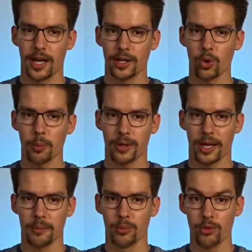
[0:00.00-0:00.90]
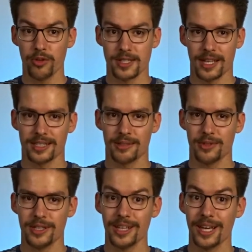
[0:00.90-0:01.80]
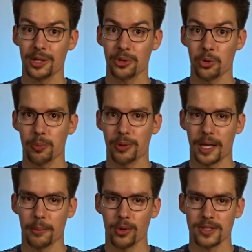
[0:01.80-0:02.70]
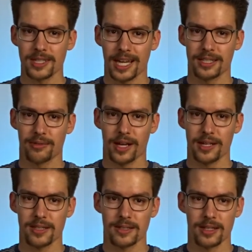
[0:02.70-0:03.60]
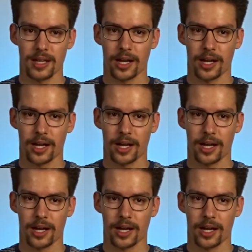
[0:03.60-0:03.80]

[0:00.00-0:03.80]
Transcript: Google Play Movies and TV, Google Play books and devices